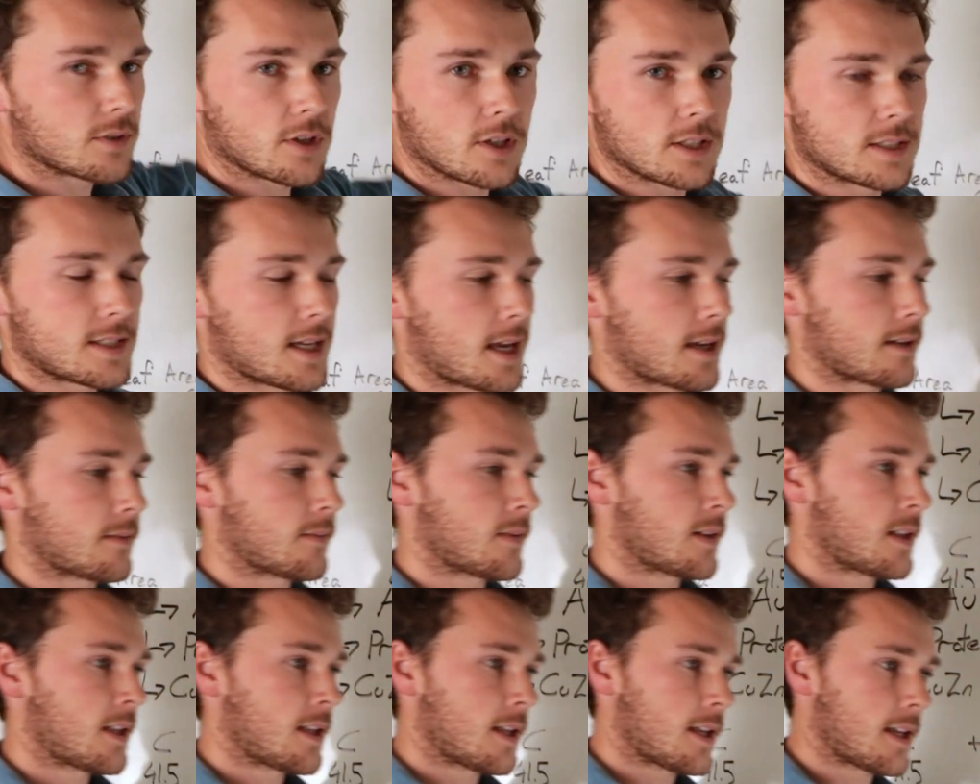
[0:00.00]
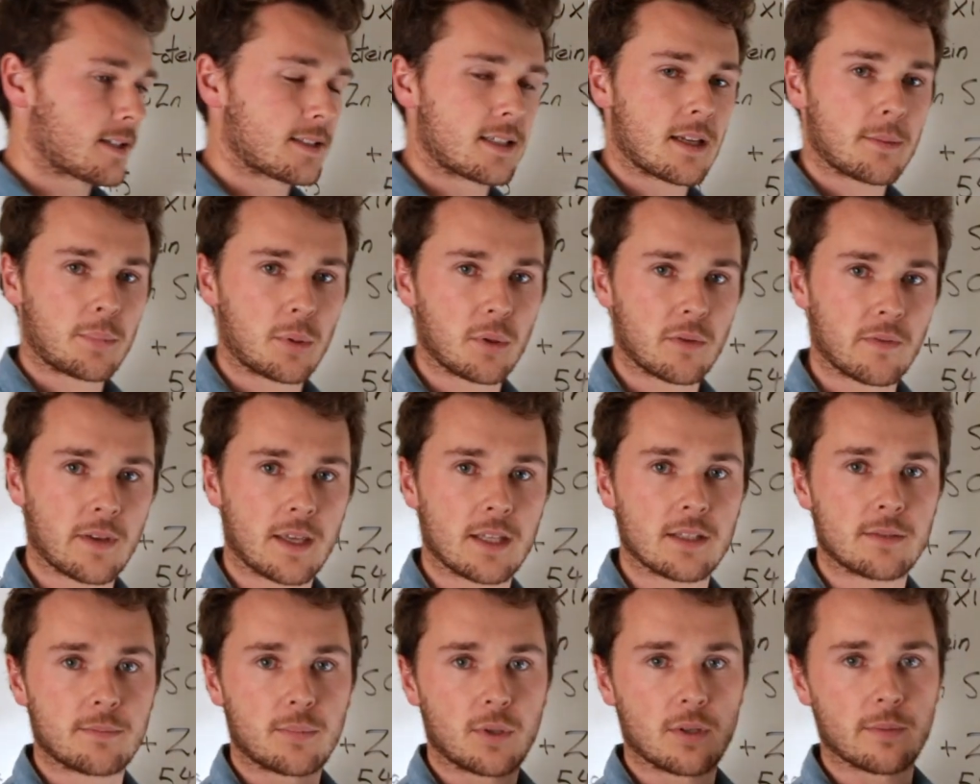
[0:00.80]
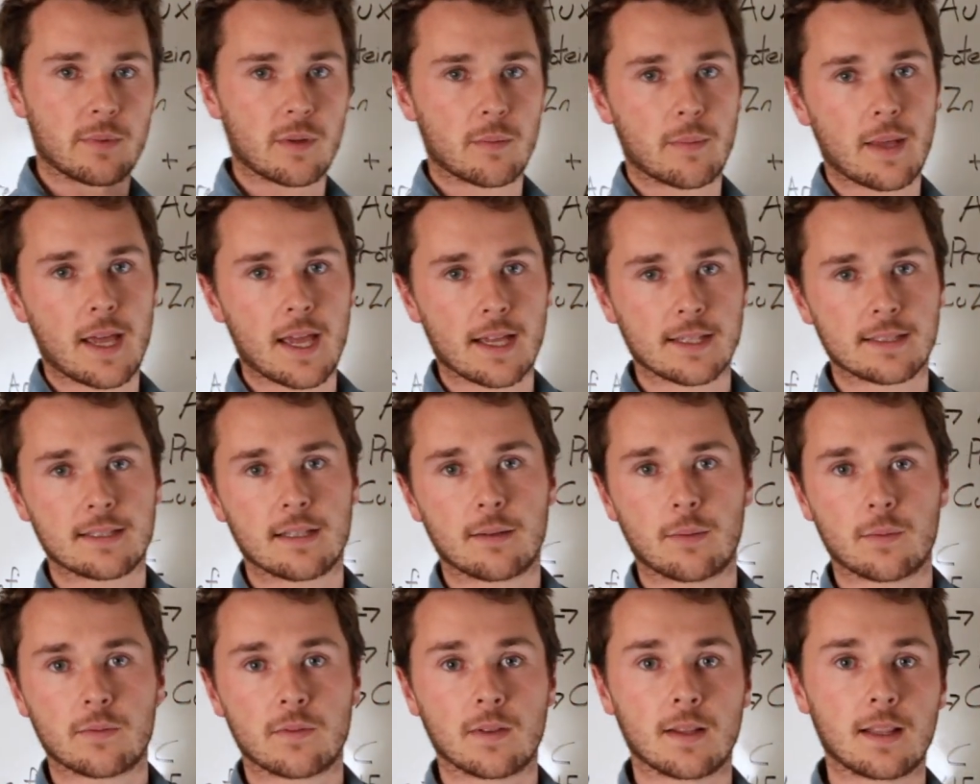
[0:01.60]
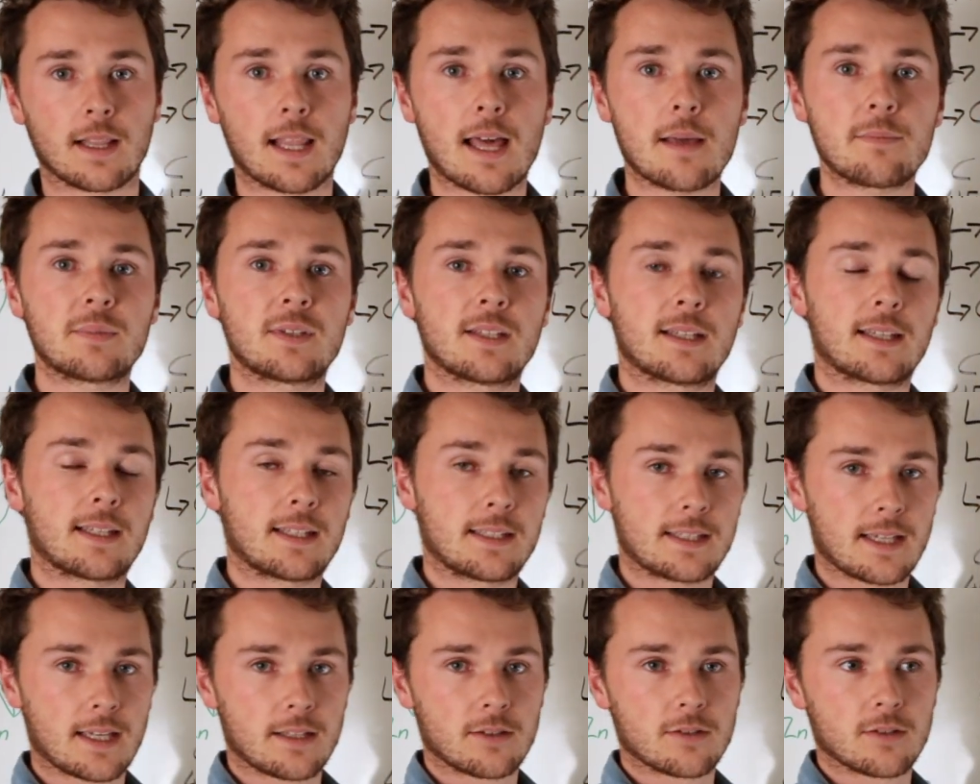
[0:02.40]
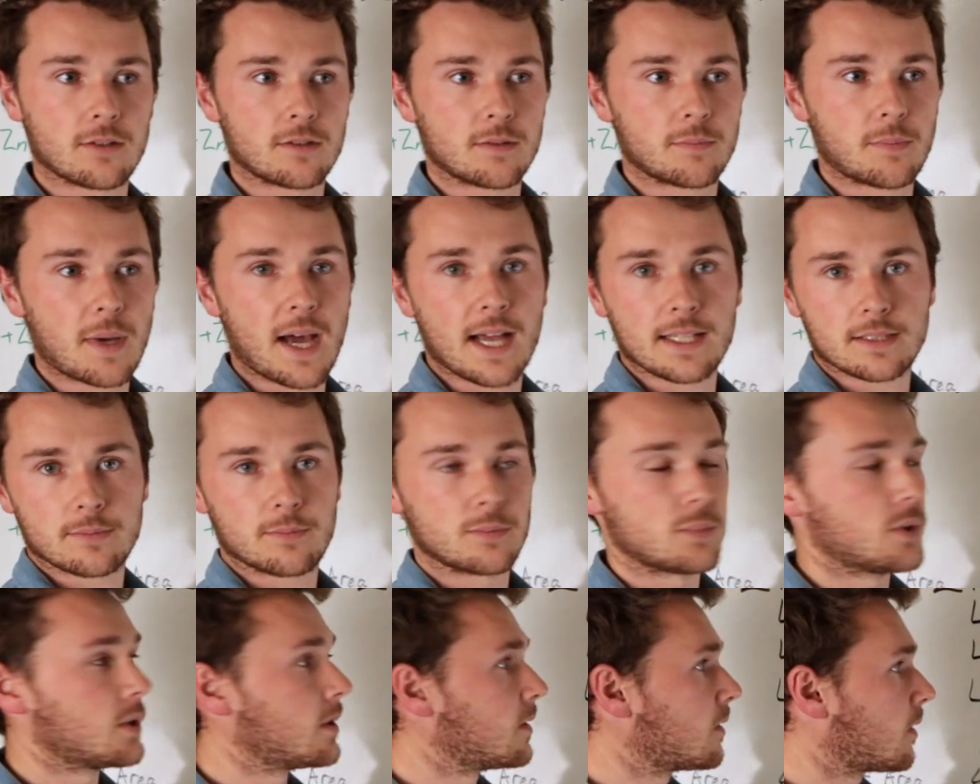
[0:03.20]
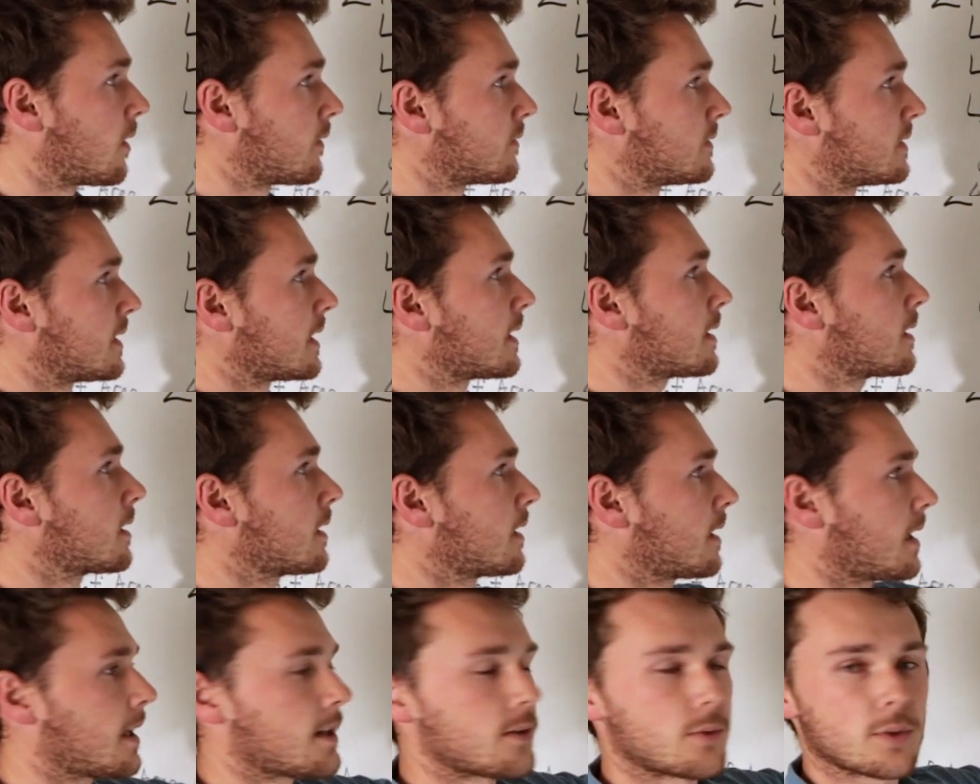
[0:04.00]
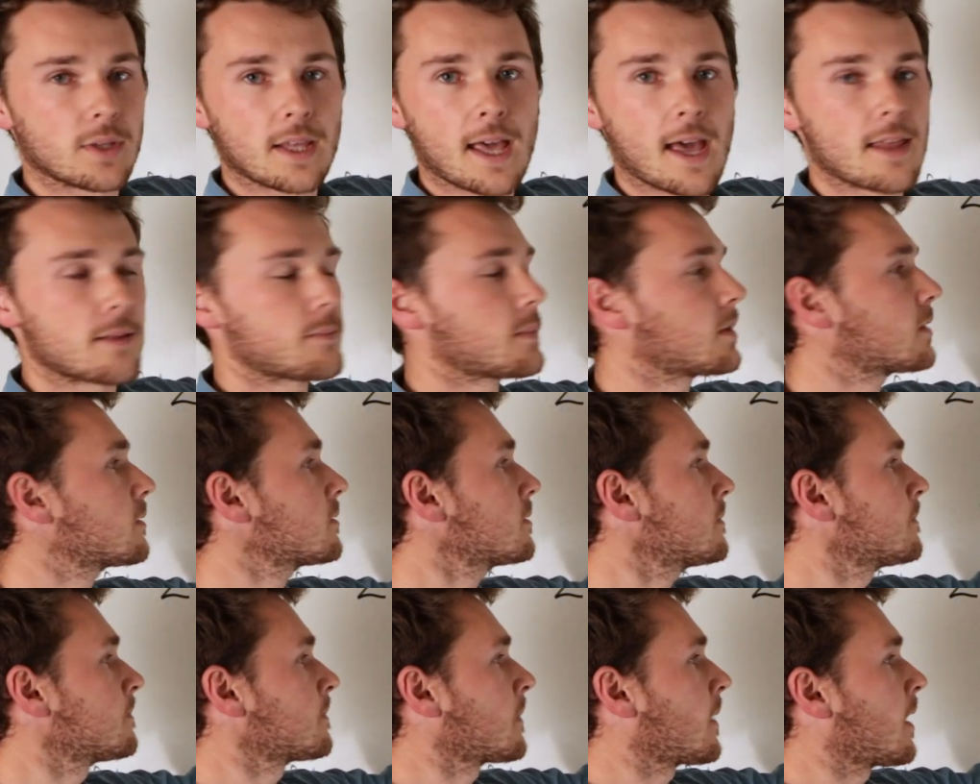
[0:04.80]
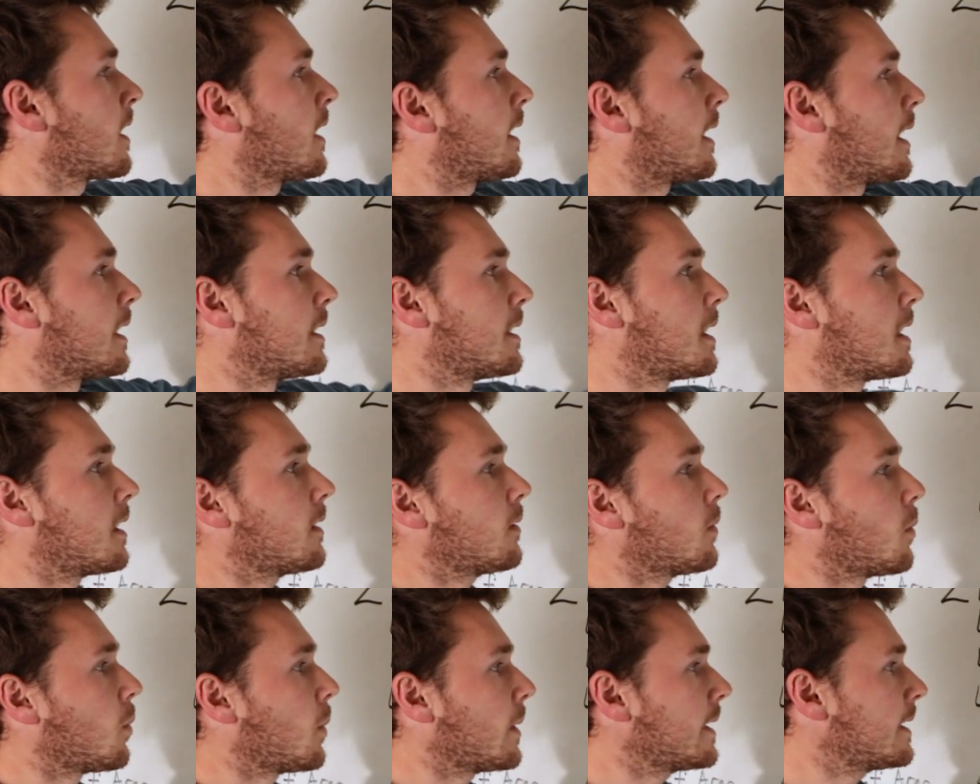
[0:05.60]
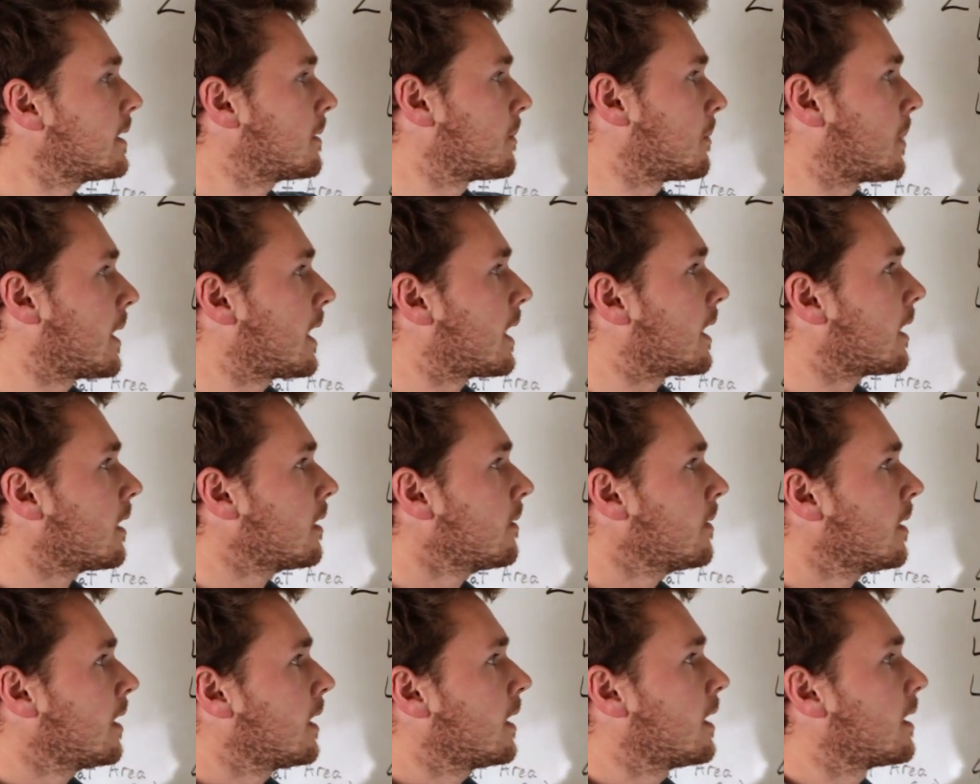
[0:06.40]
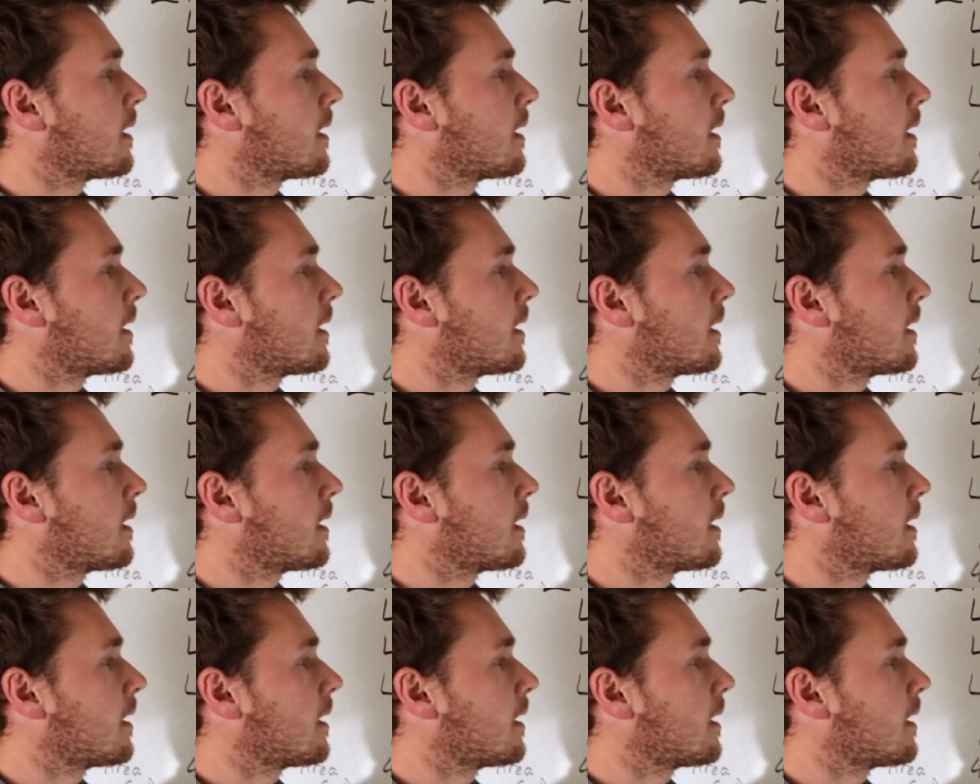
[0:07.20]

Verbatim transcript: So you take a sample of each, put them in a bag, send them off to the labs, and you get your parts per million of zinc and all your other minerals. And then we compare